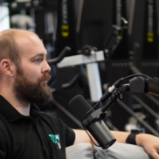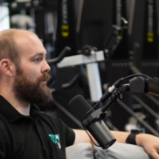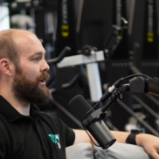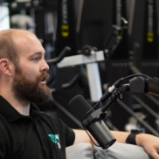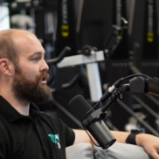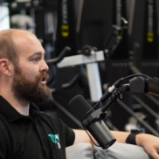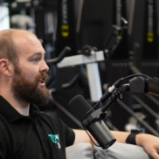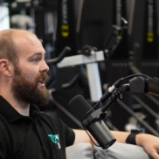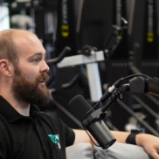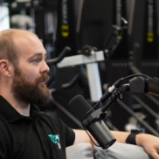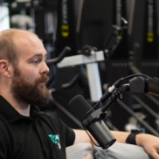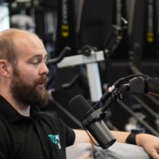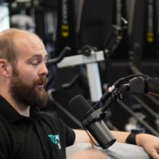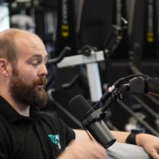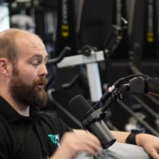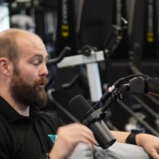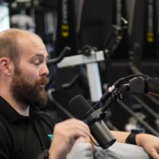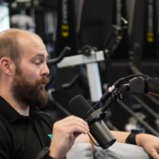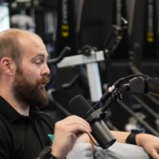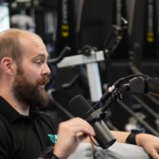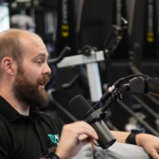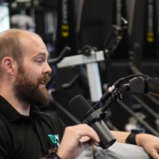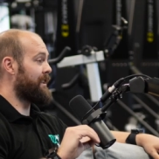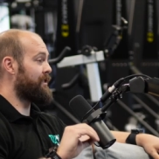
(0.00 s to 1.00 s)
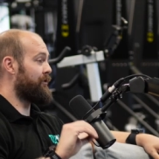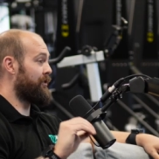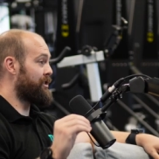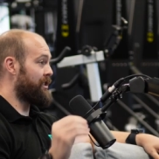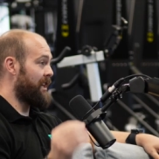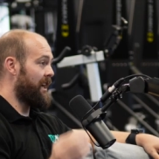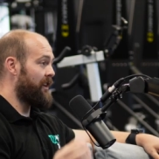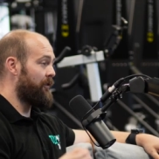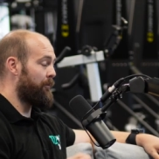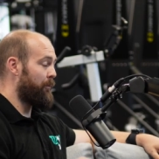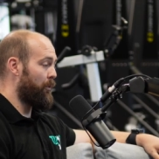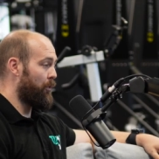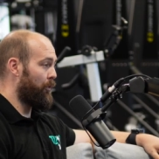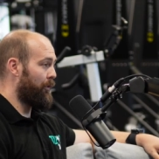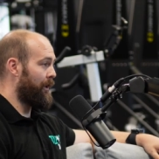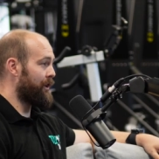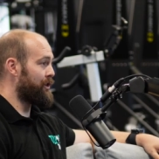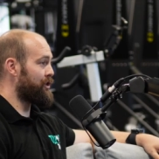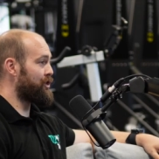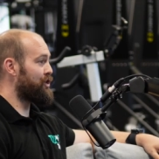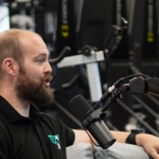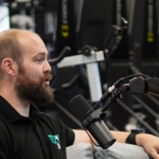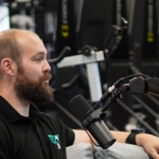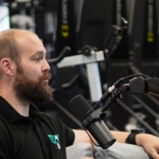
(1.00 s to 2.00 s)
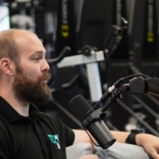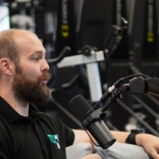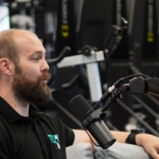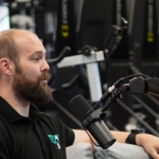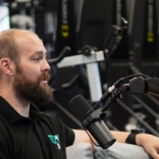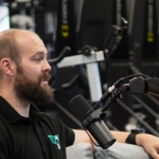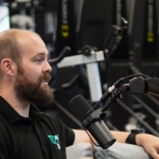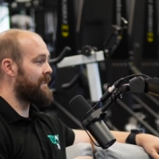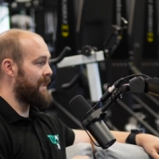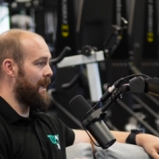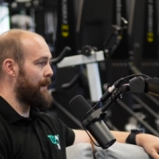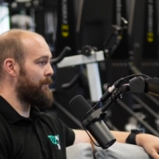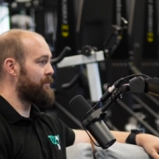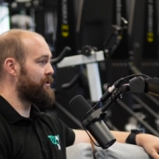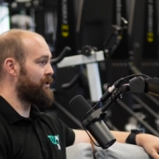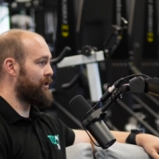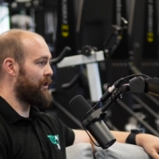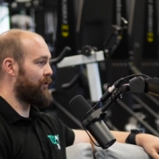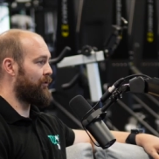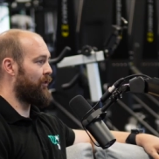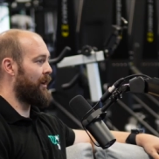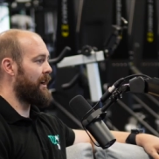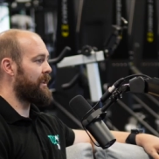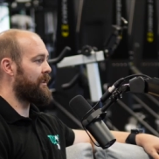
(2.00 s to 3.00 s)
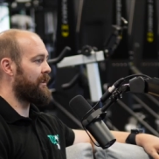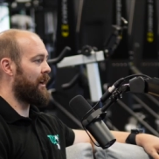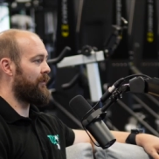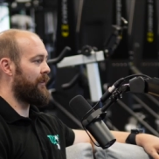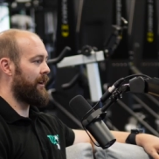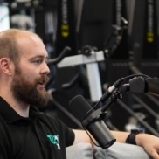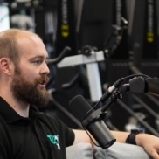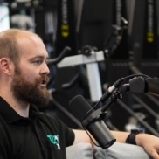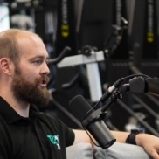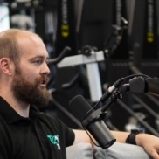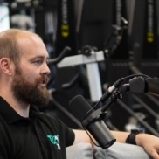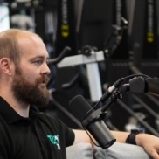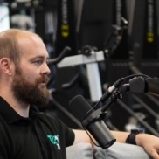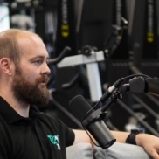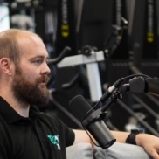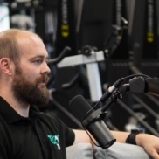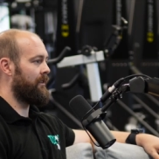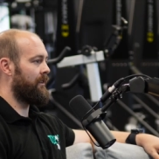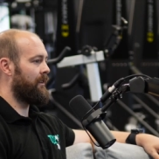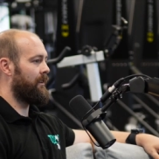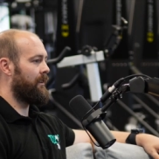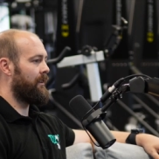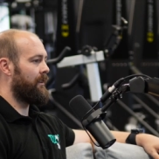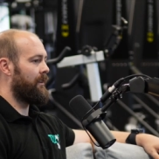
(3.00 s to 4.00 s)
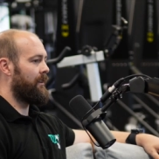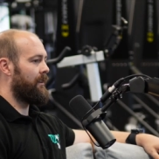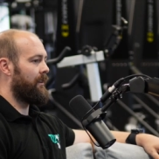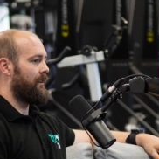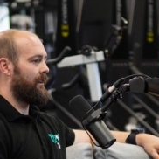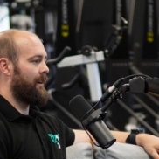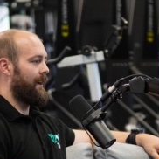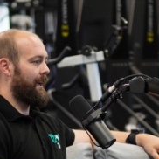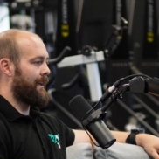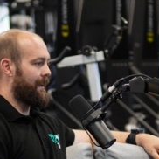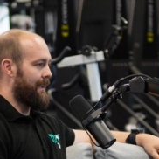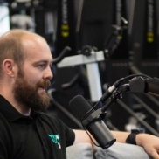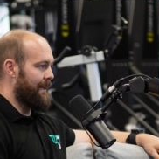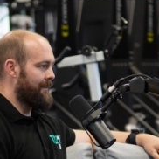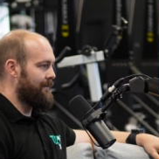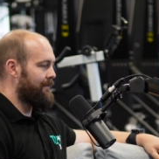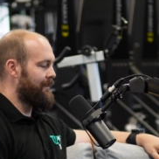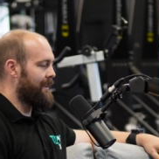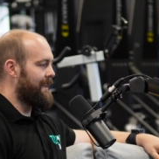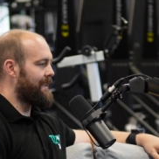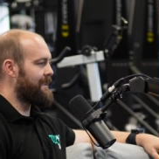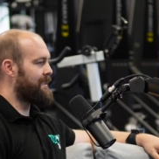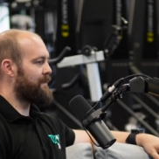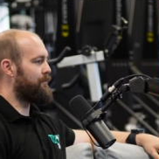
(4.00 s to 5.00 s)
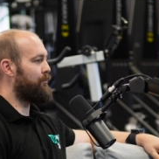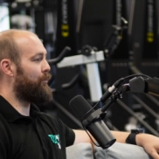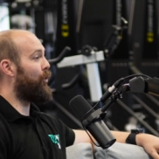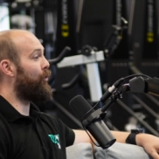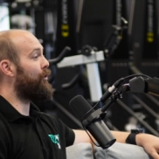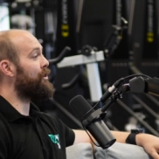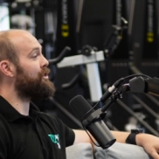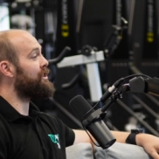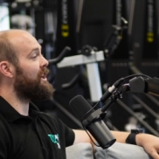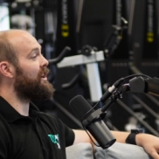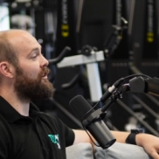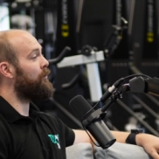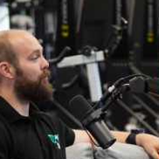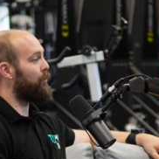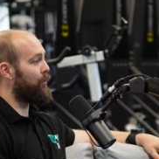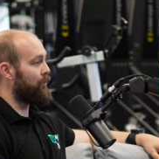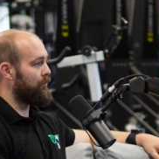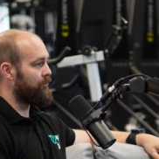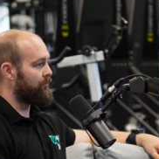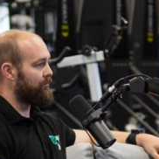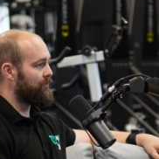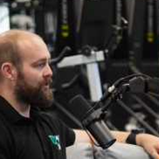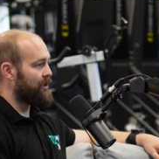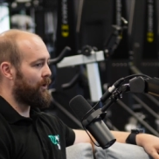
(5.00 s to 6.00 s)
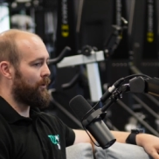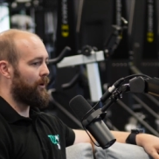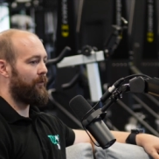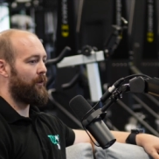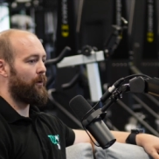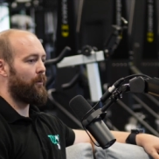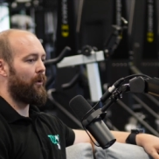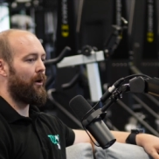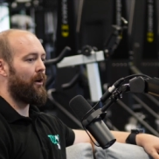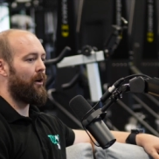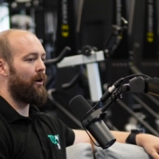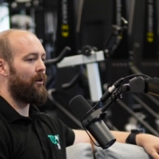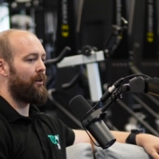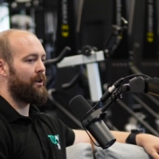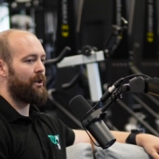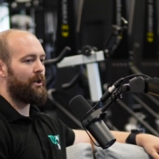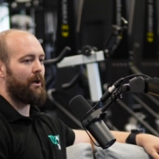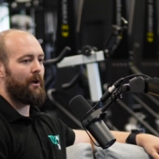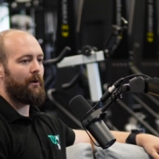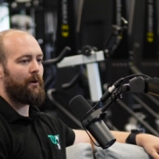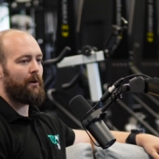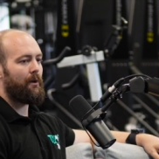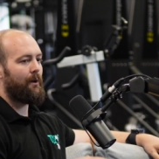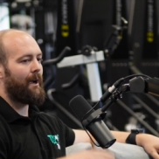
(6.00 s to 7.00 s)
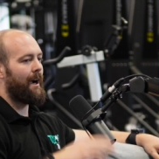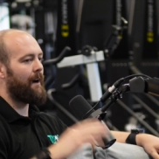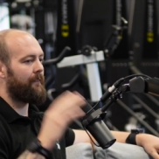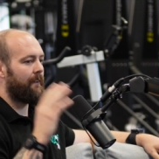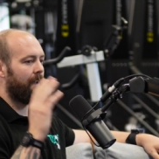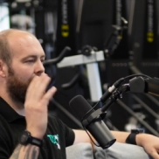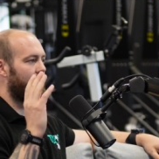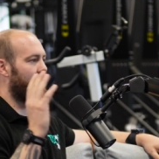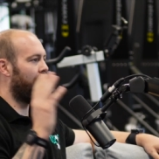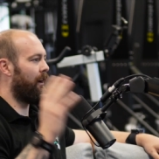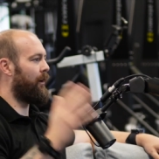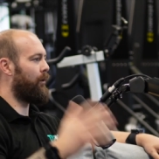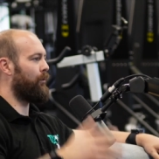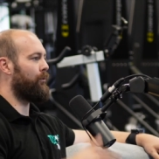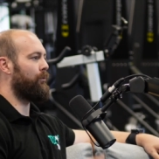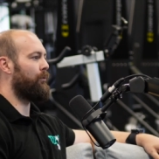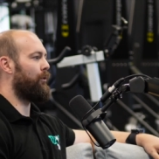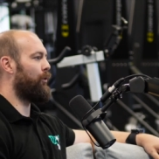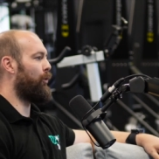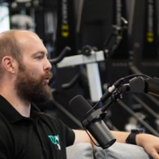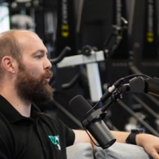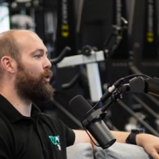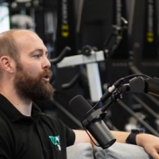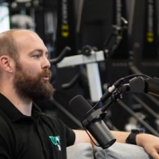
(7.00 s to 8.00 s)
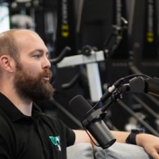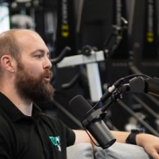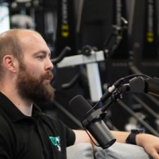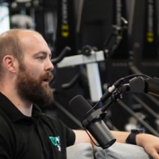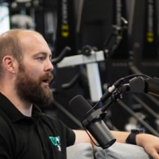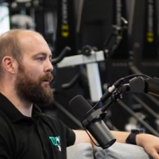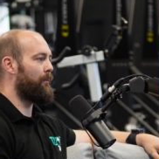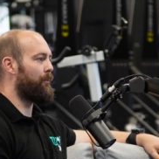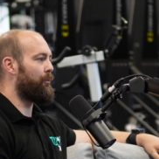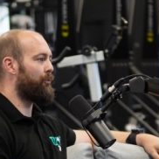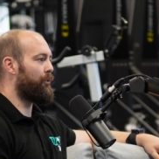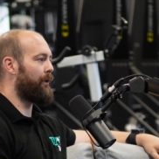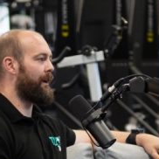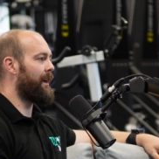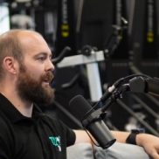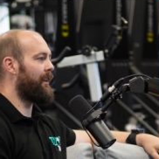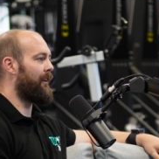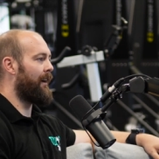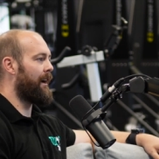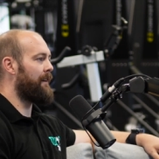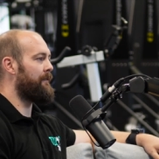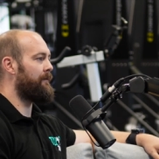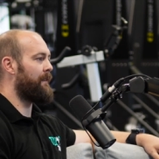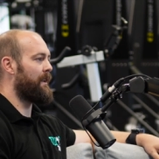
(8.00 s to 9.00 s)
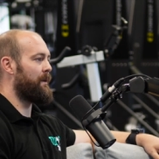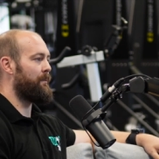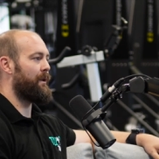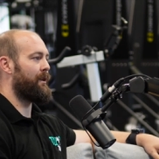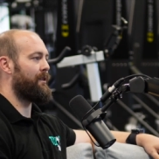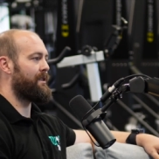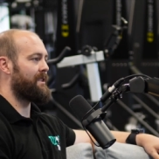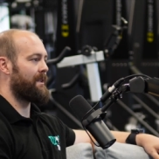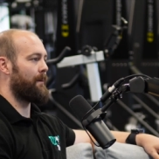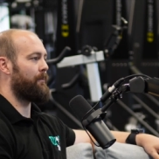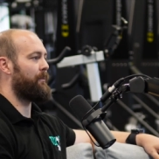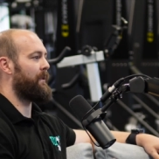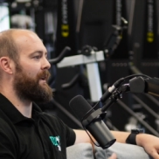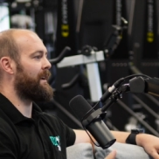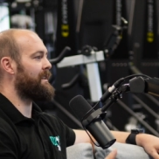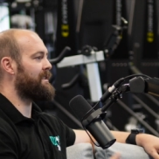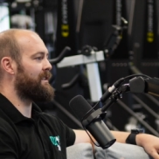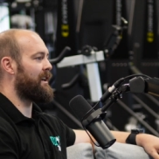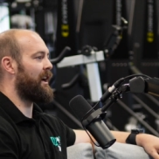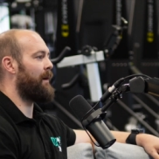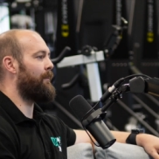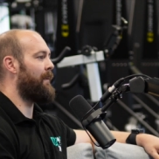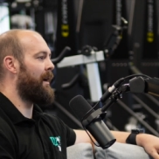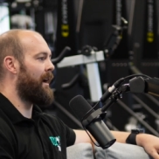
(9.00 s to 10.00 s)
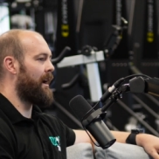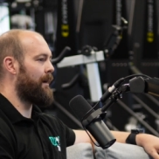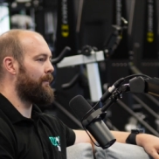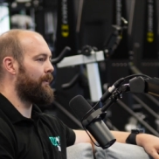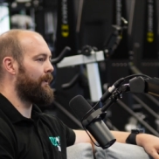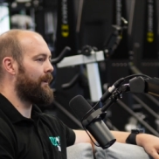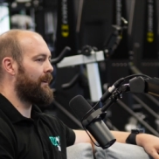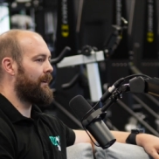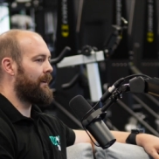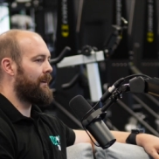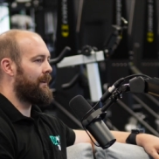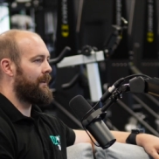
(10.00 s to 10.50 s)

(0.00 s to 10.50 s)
your things are achievable and they're just small steps in the right direction, again, it's more achievable. So if you are, you know, you have to hit the whole audible button pretty lively because something's come up,